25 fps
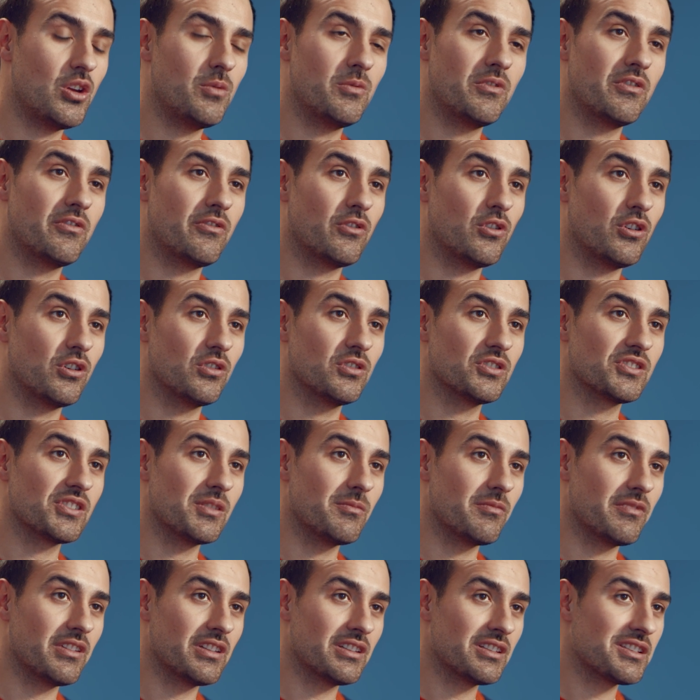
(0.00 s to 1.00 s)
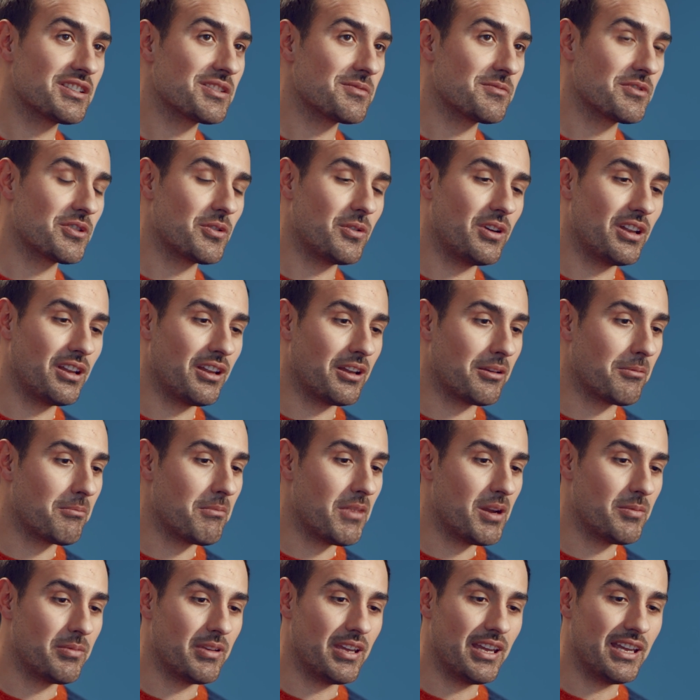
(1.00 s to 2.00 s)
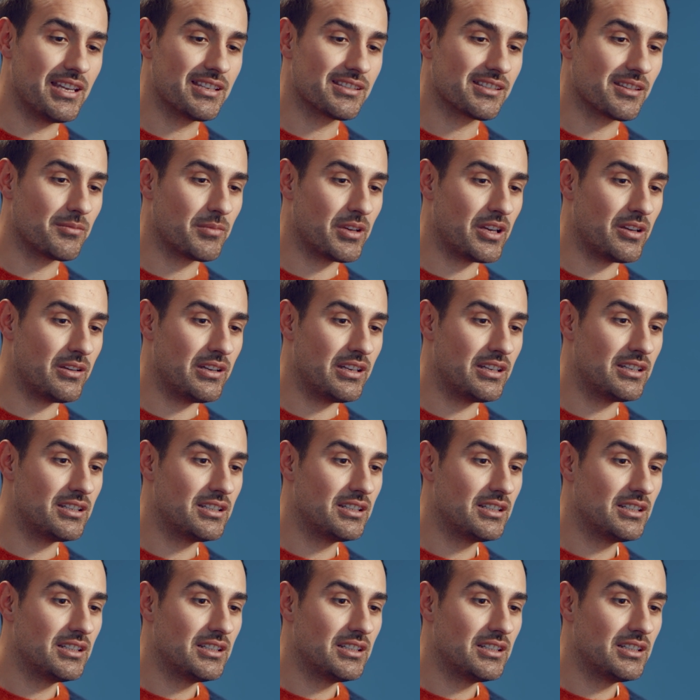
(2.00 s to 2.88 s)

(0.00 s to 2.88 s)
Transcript: Kermit the Frog or something. There's something quite like Muppet-esque about it.